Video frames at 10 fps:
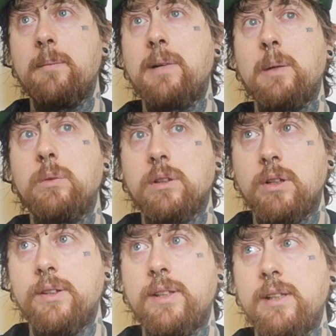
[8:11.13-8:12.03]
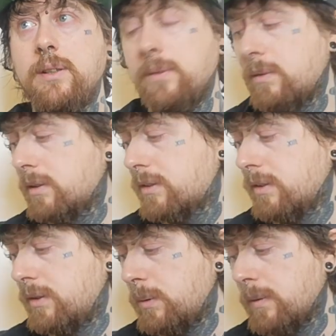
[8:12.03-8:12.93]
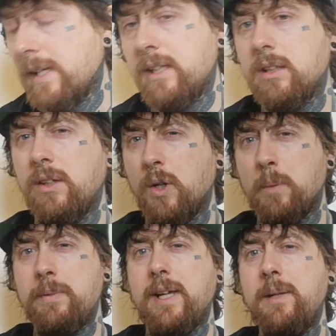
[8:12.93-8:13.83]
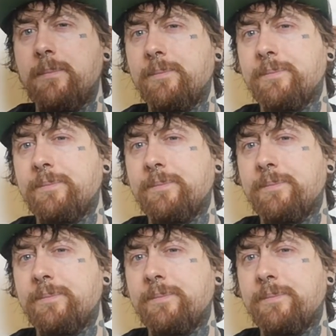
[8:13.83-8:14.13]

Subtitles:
I will continue to do like an update,